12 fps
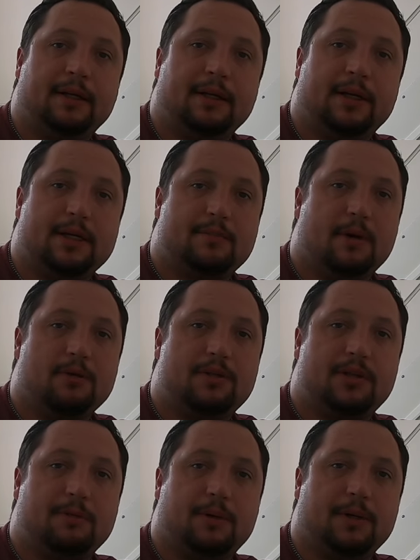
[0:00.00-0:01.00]
That's
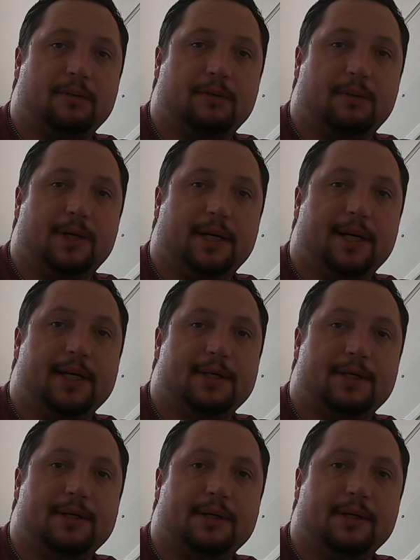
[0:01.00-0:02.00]
mostly what what it
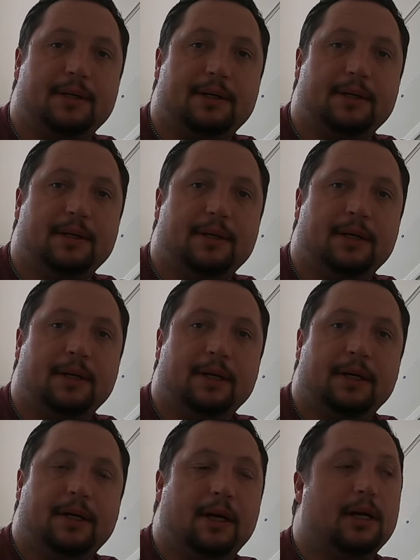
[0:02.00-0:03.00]
is.
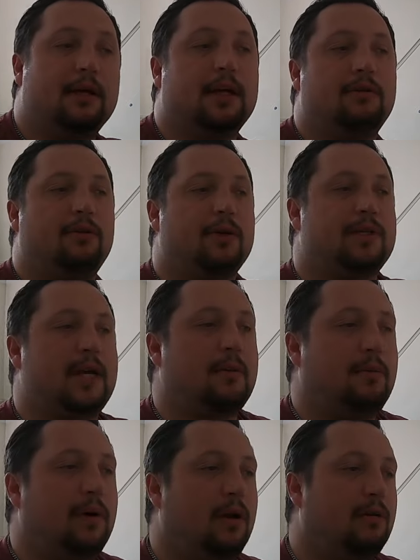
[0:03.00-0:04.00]
I'm going to give you an
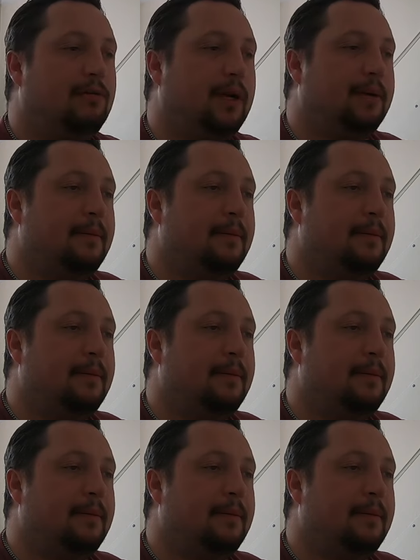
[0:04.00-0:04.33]
example of it.